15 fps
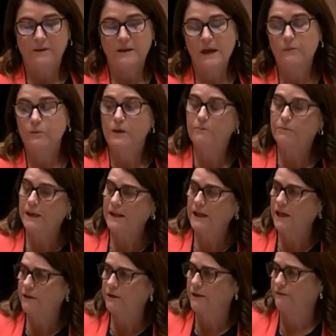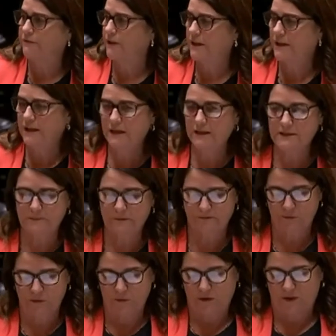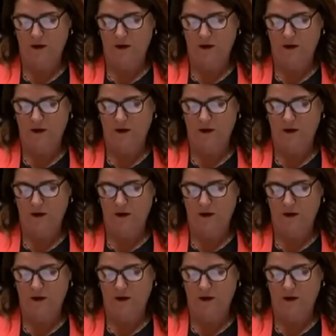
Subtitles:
Yet we've been hearing for years before the